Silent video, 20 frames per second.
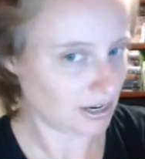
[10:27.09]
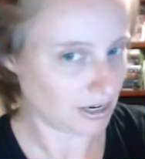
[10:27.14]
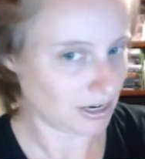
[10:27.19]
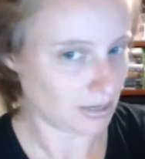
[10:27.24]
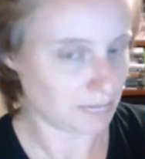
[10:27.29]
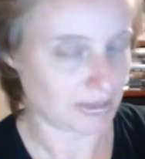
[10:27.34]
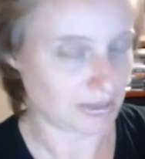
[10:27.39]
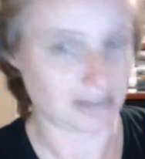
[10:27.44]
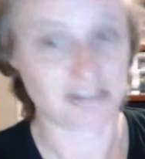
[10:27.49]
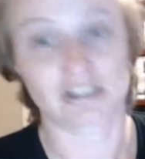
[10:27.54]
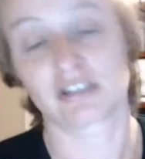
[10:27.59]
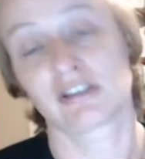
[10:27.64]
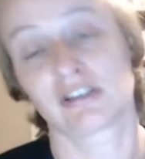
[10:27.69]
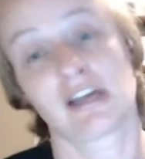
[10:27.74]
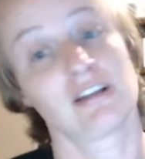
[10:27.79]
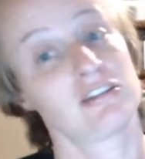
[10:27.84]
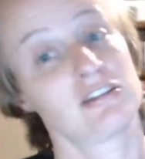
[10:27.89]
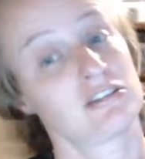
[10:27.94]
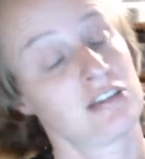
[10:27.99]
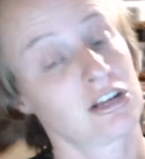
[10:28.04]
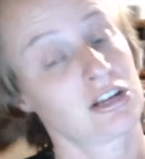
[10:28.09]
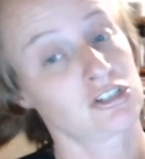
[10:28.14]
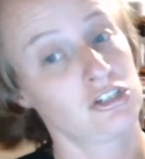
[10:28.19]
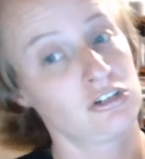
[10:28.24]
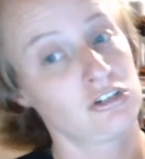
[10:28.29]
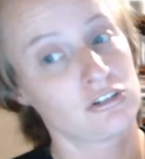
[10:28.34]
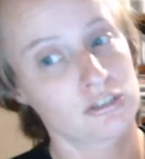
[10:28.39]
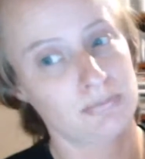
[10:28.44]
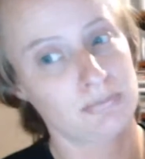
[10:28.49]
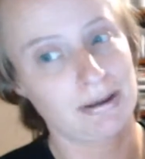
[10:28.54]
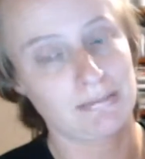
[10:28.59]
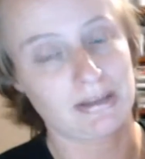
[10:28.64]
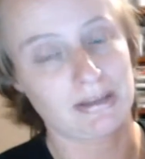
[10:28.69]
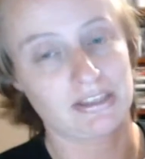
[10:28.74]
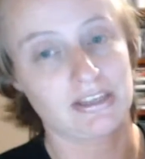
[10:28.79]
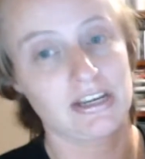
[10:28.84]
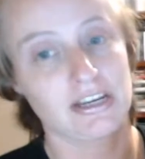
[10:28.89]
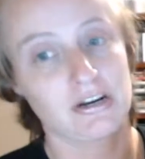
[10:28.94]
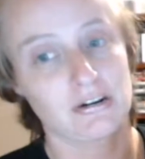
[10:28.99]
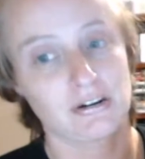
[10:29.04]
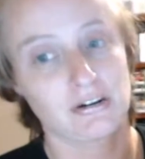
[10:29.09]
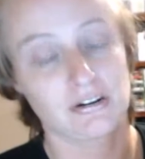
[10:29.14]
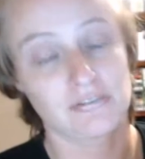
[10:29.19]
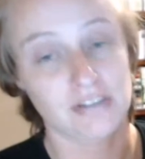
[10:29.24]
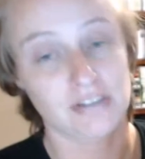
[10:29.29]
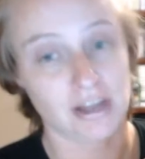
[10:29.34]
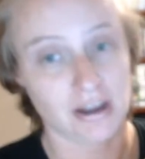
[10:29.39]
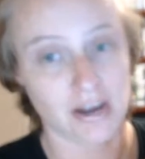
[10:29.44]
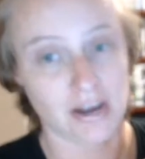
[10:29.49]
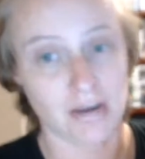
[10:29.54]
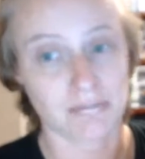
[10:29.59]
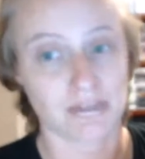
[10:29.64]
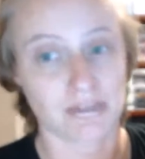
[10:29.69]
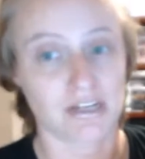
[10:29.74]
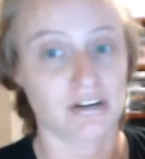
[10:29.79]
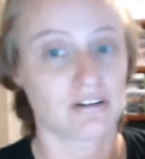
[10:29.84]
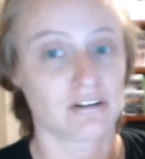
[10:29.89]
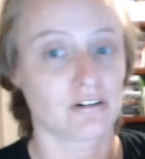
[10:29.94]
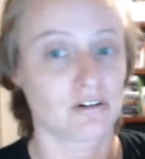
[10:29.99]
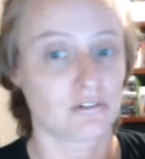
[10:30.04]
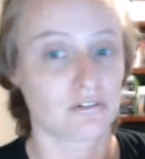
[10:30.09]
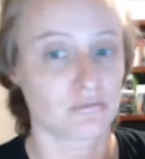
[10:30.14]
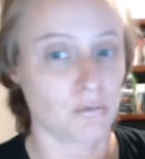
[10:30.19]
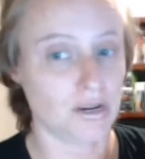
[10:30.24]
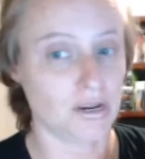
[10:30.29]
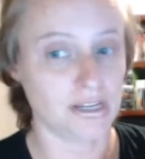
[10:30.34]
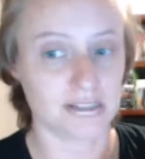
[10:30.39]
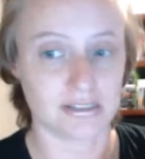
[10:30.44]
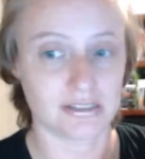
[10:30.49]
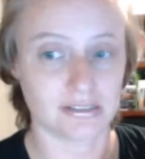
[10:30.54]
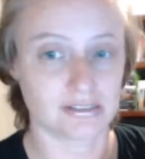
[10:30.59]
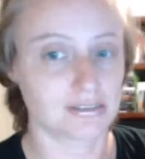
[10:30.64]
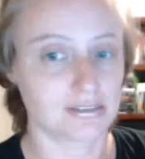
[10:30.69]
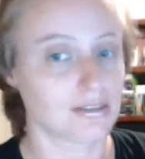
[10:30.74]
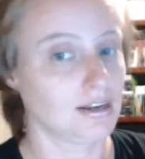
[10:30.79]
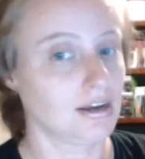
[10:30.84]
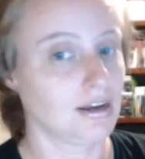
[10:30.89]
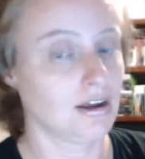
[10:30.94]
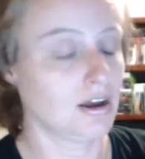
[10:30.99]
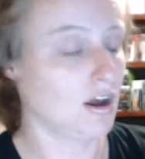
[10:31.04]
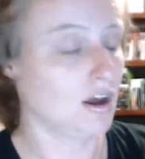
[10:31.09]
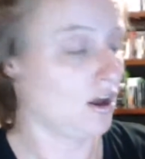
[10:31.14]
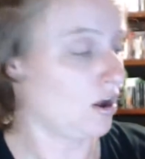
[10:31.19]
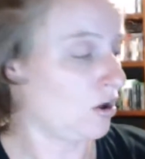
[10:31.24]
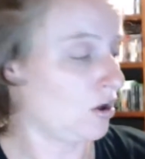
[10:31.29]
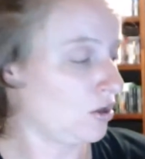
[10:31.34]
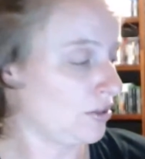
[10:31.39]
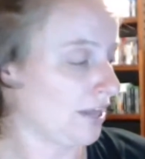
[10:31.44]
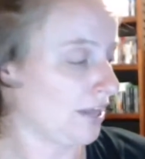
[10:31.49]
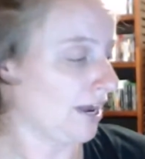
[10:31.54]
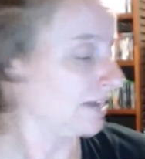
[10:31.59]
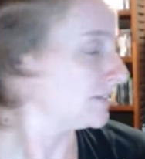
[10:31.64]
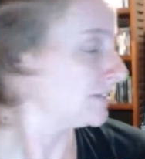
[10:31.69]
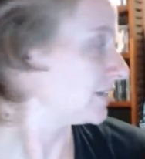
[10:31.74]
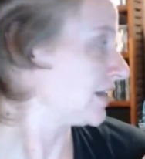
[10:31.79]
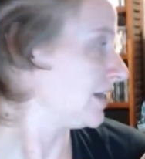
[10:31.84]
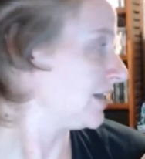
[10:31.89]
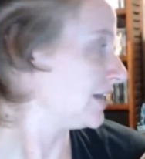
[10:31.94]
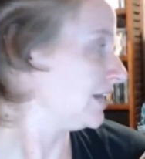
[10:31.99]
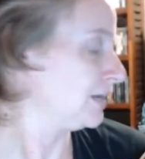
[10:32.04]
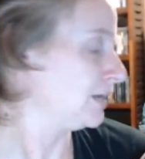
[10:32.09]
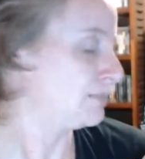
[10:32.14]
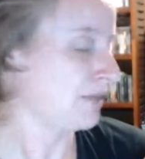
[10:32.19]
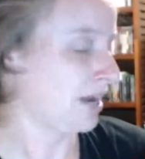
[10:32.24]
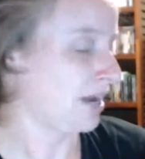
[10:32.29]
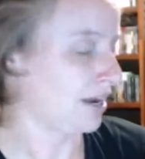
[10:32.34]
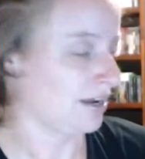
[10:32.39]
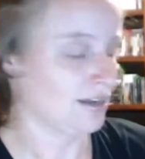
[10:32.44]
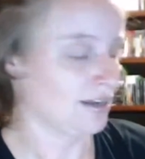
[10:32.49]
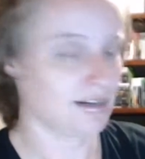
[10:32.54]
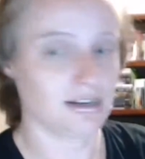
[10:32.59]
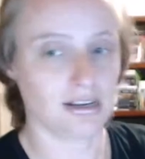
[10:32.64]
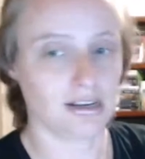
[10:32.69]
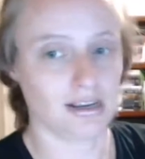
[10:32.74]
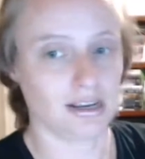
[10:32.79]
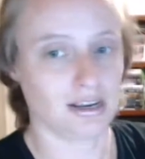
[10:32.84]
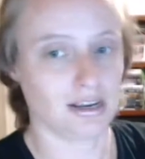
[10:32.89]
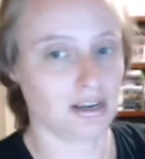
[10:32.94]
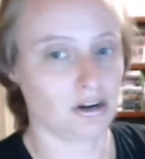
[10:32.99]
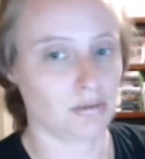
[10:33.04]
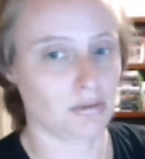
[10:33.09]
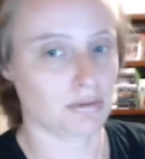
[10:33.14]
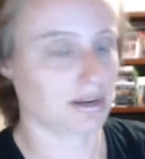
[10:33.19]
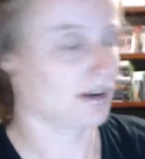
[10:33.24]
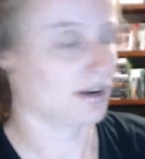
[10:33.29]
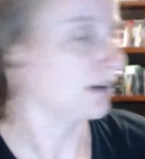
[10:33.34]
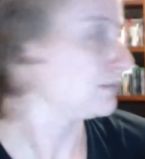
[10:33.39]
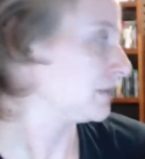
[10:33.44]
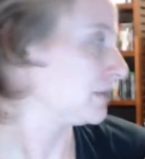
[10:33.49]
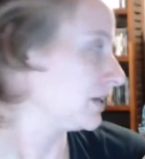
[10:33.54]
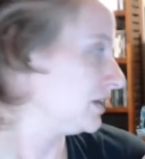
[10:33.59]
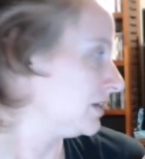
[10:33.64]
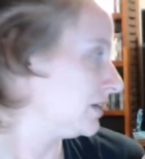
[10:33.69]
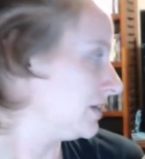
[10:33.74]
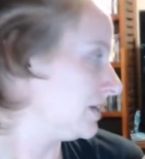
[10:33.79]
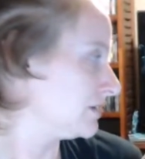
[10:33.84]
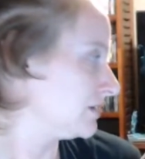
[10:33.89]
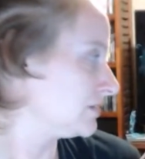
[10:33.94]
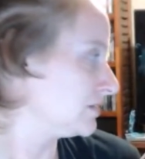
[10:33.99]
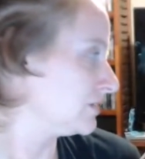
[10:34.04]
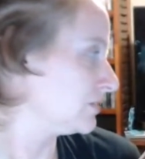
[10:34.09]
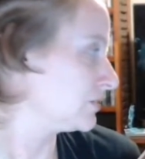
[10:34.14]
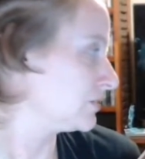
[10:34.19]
Like they actually do explain about the hero of time, the hero of winds, all that to kind of keep that in. And oh my god, my kid has scissors.